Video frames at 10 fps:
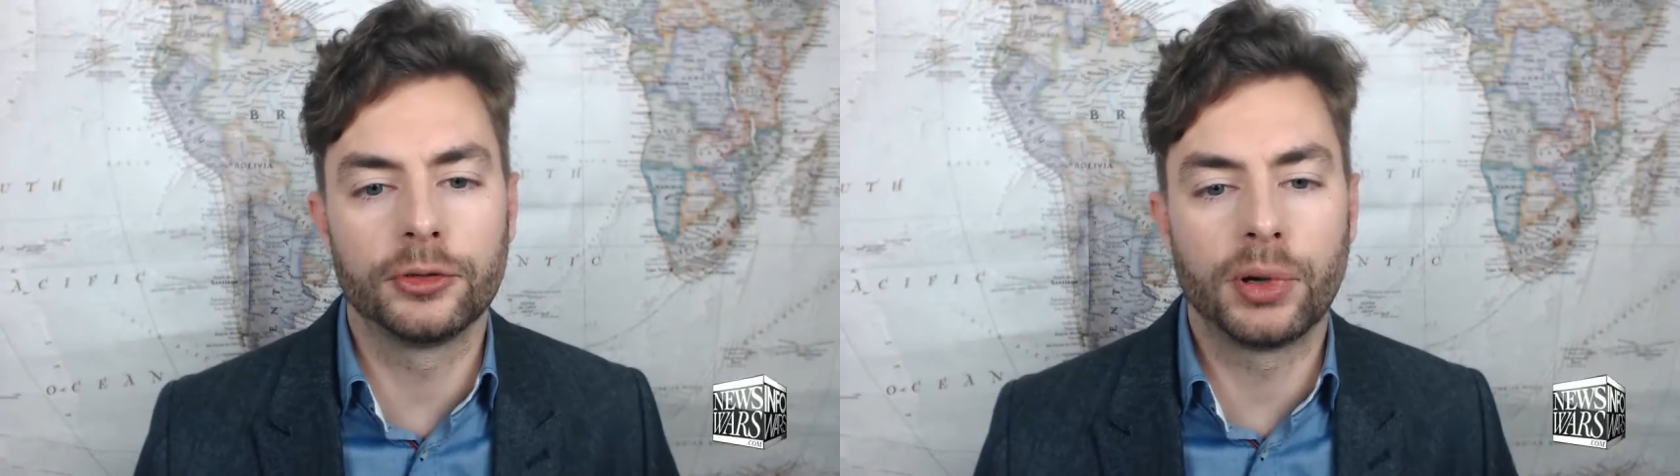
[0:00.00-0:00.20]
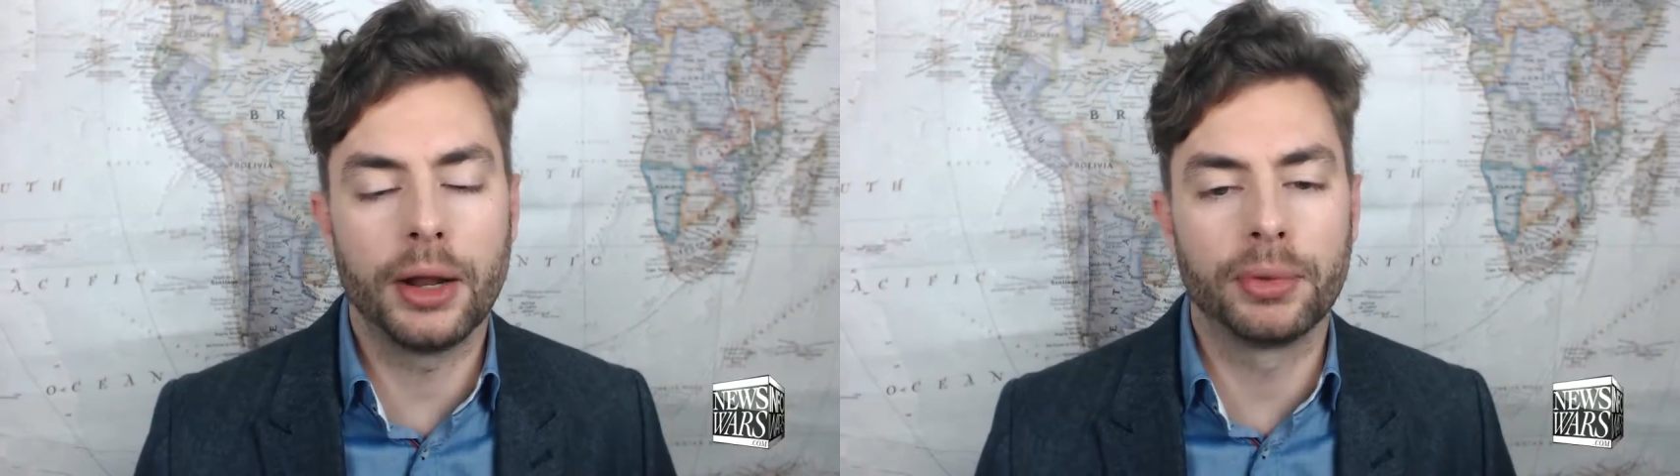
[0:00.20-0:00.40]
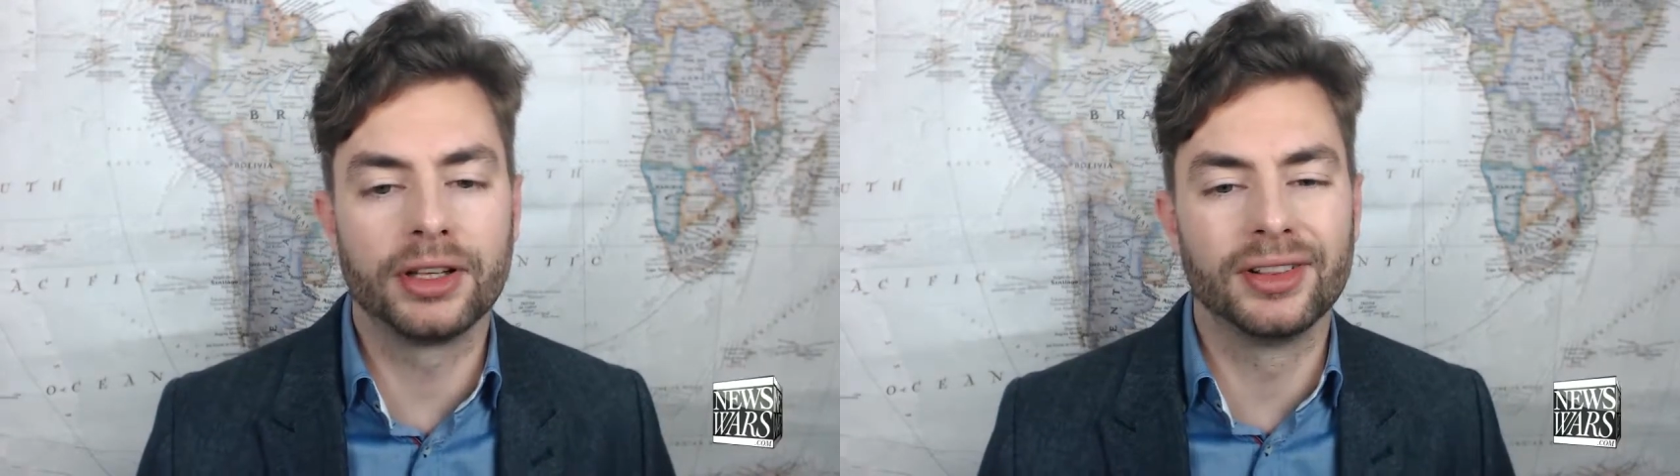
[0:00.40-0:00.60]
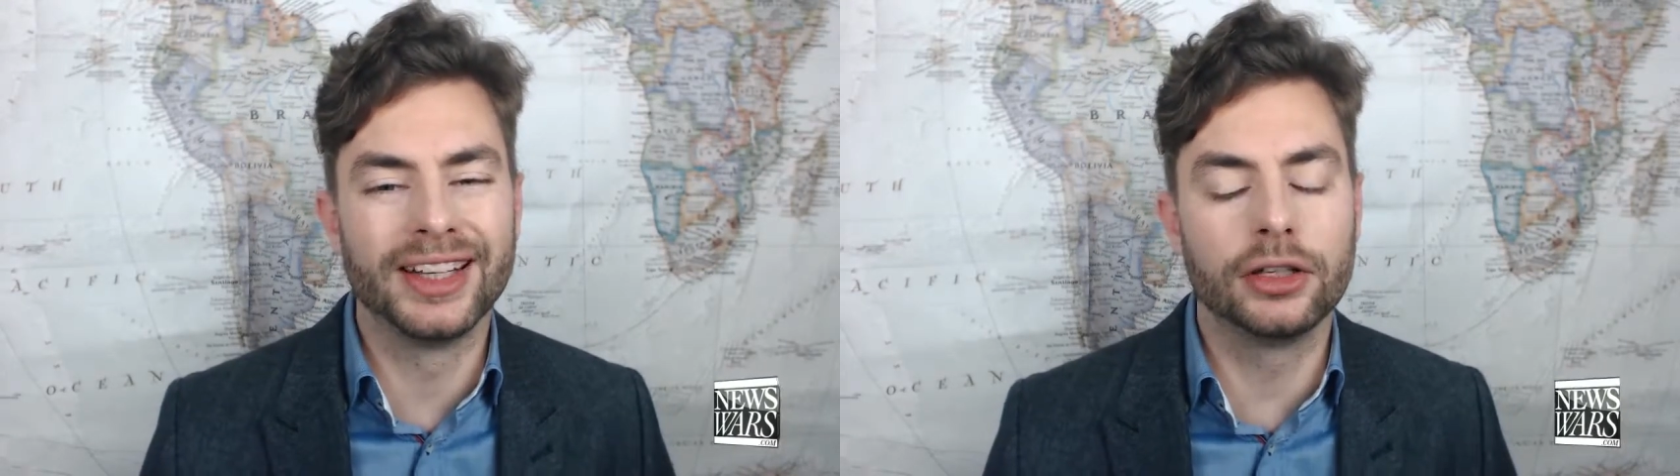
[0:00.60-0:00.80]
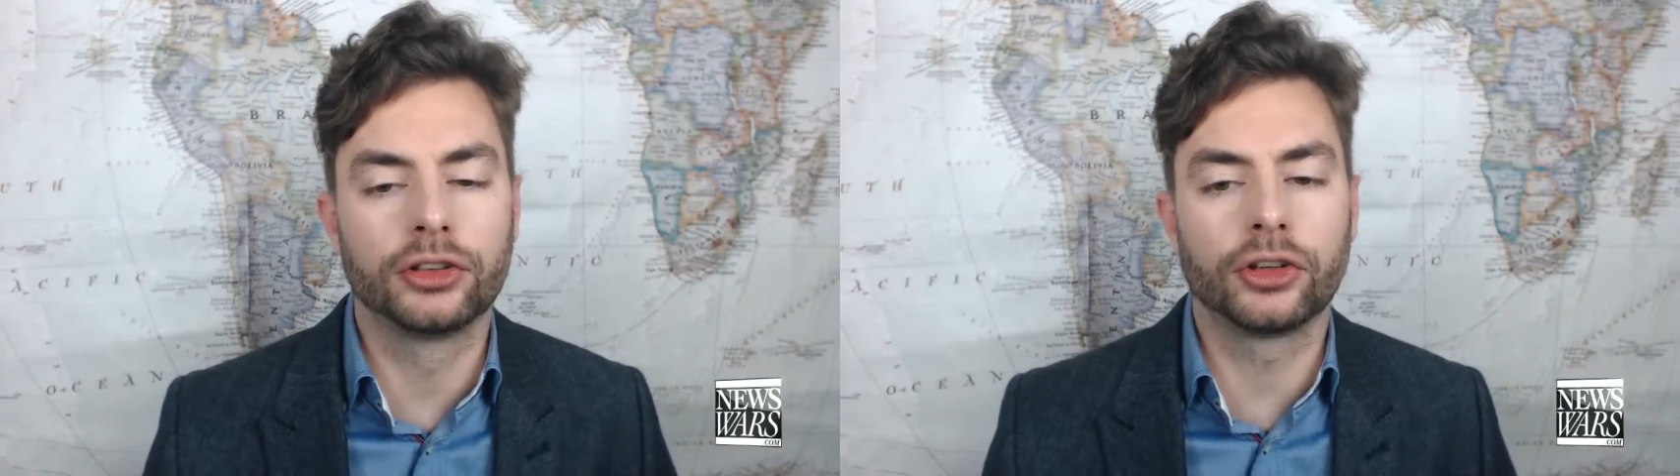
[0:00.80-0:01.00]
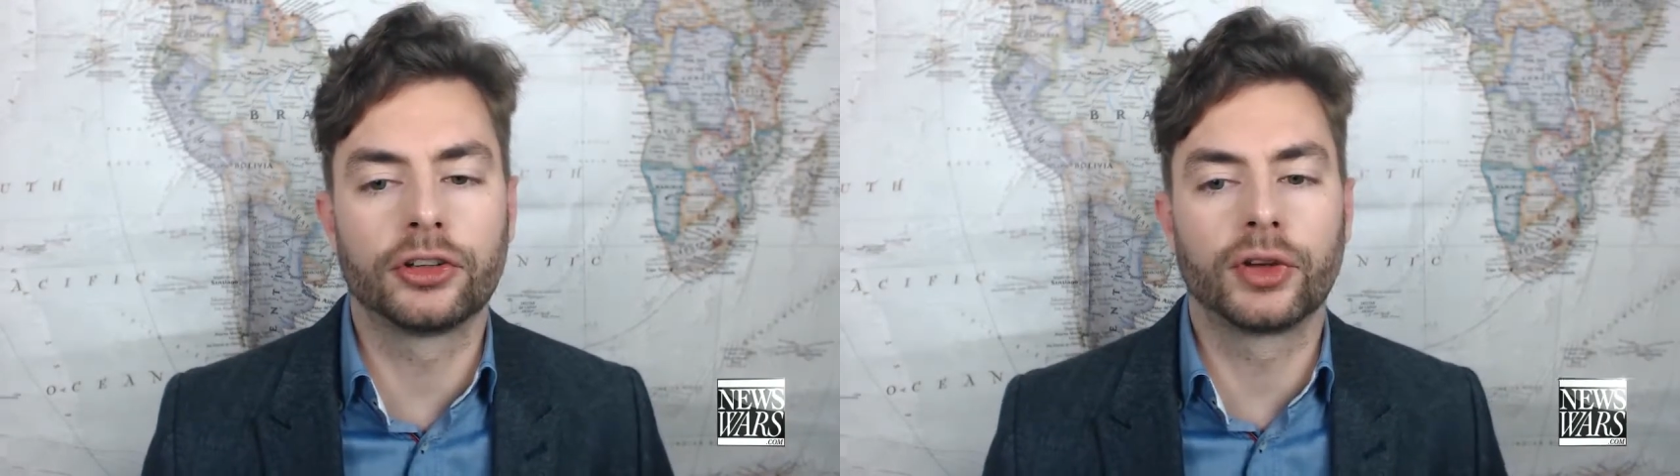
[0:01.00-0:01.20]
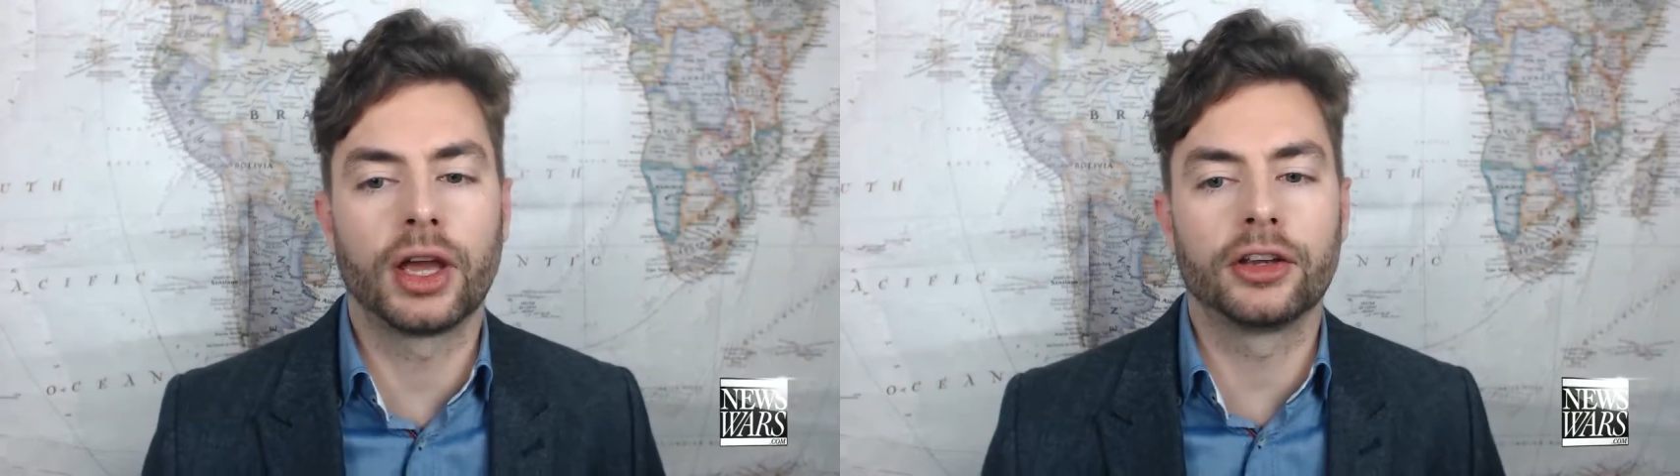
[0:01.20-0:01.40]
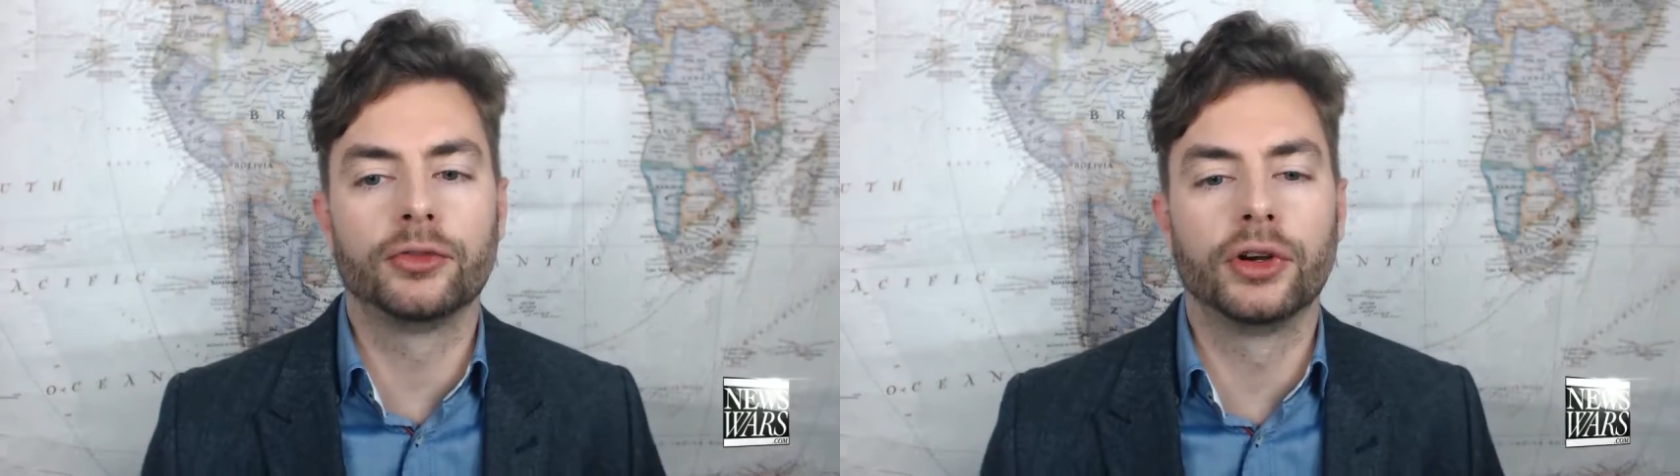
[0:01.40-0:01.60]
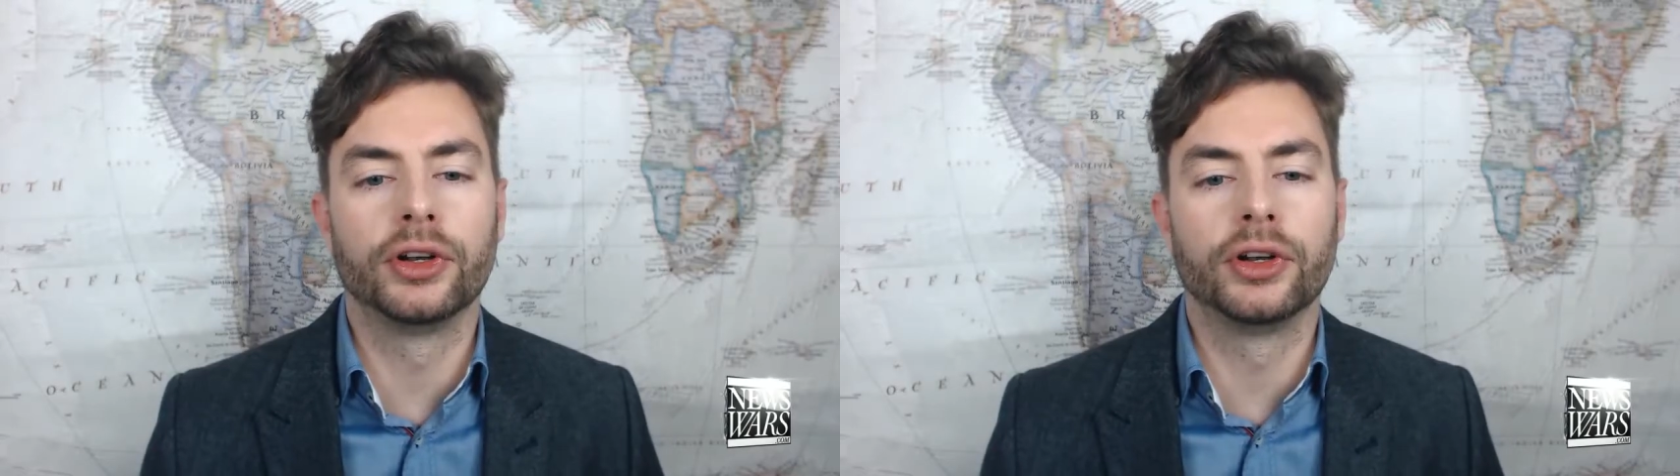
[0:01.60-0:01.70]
is prepping legal justification